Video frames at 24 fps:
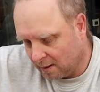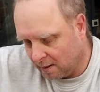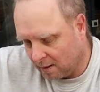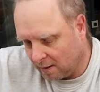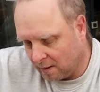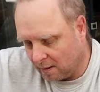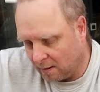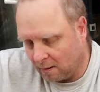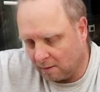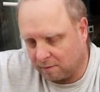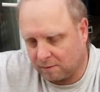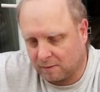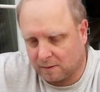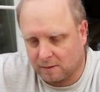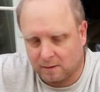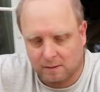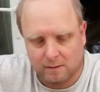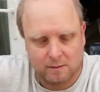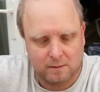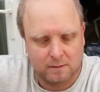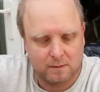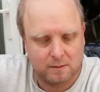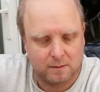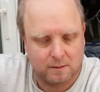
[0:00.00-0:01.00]

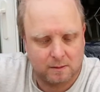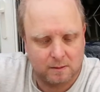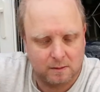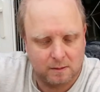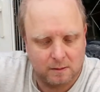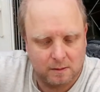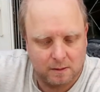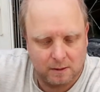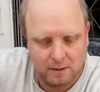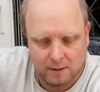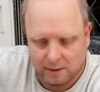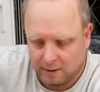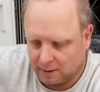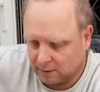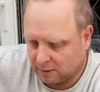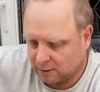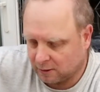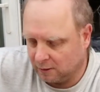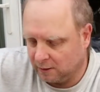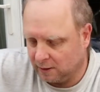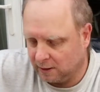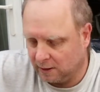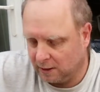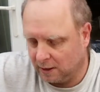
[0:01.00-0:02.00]

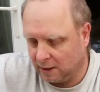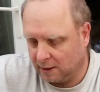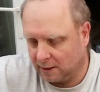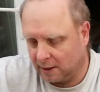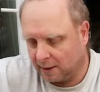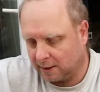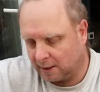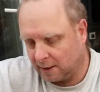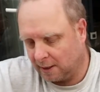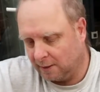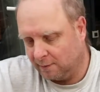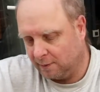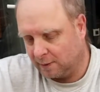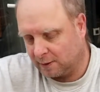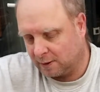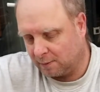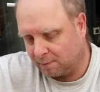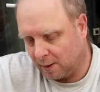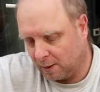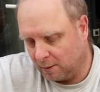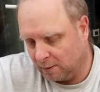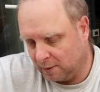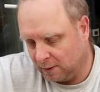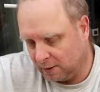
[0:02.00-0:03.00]
during the year they gave us a
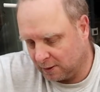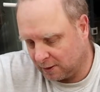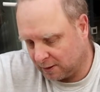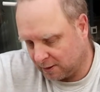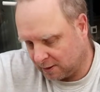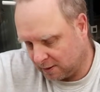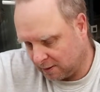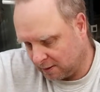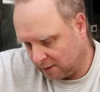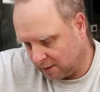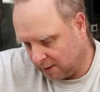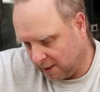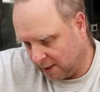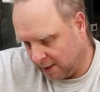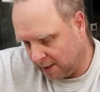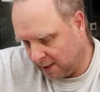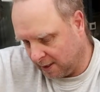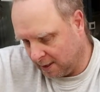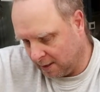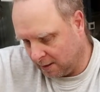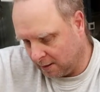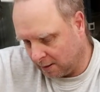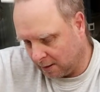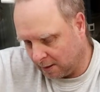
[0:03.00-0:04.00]
bonus,
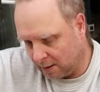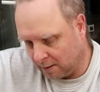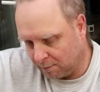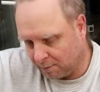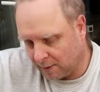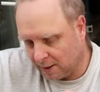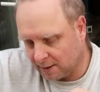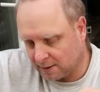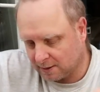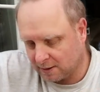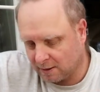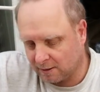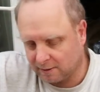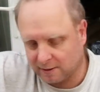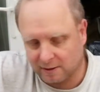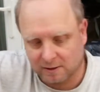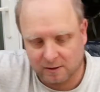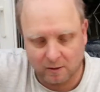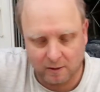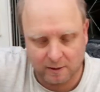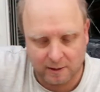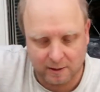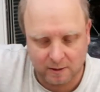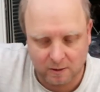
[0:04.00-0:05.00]
and basically I
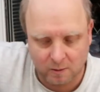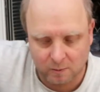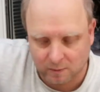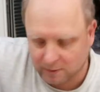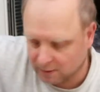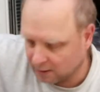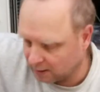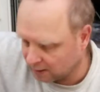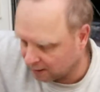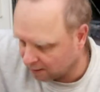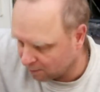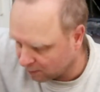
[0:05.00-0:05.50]
decided I was going to